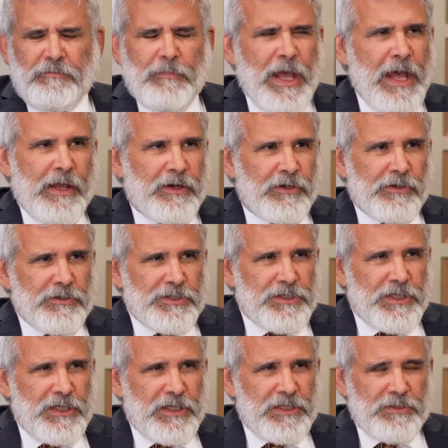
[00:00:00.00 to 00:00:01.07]
matters,
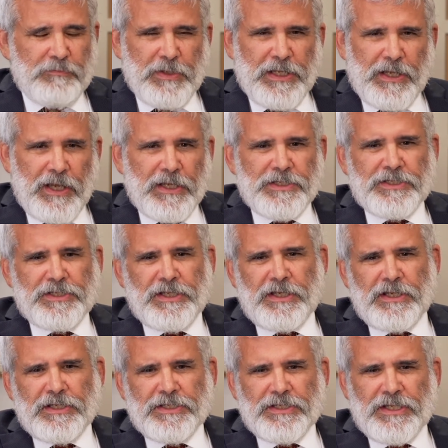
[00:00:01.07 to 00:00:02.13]
it because it
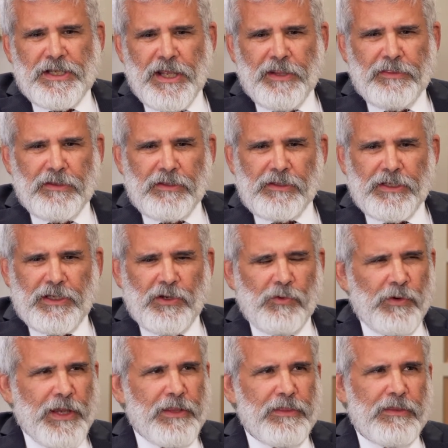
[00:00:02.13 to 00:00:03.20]
is the ethically
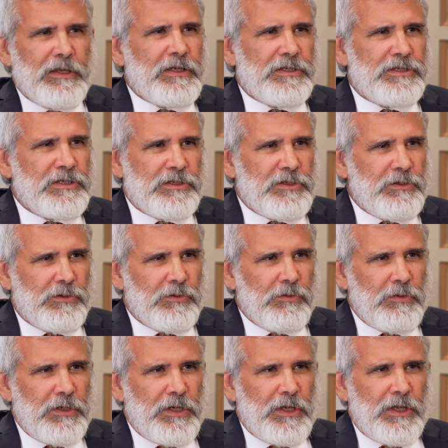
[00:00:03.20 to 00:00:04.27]
correct thing to
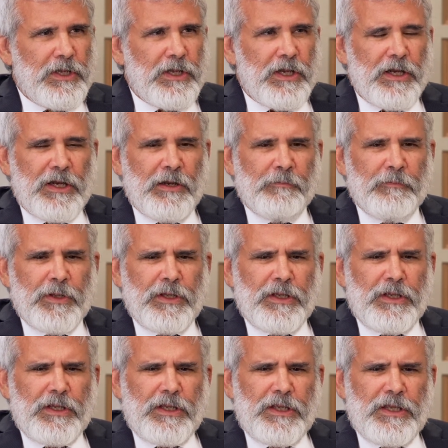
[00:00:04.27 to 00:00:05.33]
do. Um,
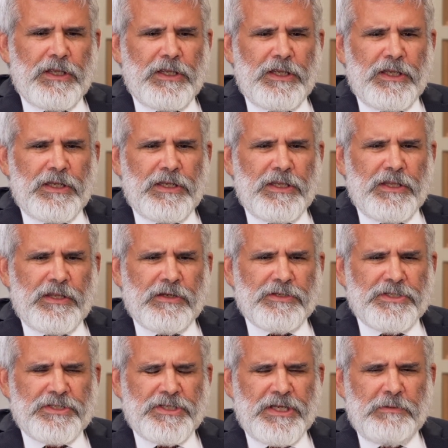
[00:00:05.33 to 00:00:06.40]
it, it there
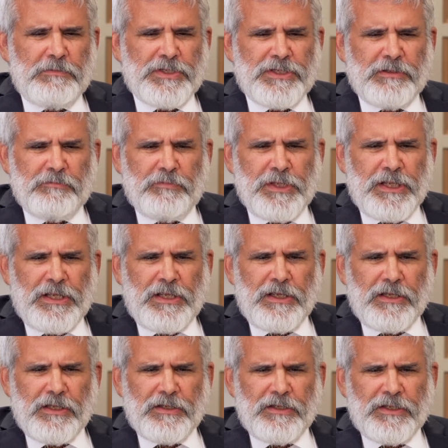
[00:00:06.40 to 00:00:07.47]
seems to be
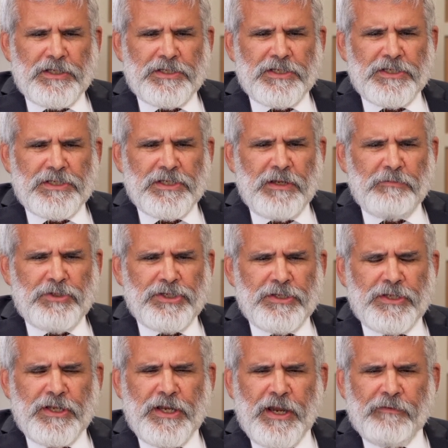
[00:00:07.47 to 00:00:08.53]
this
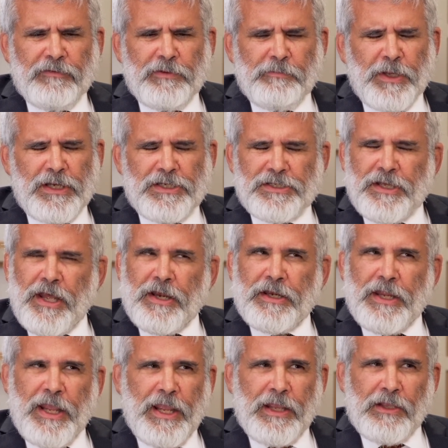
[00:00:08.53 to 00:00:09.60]
assumption that everybody's got
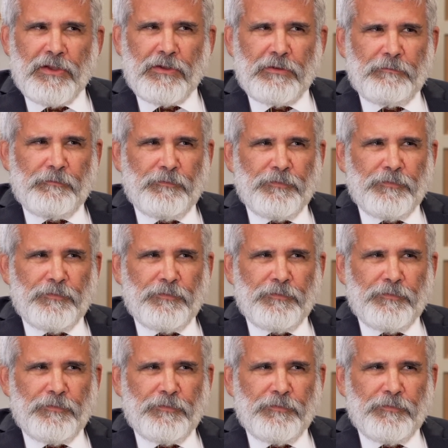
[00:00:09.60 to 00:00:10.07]
an angle.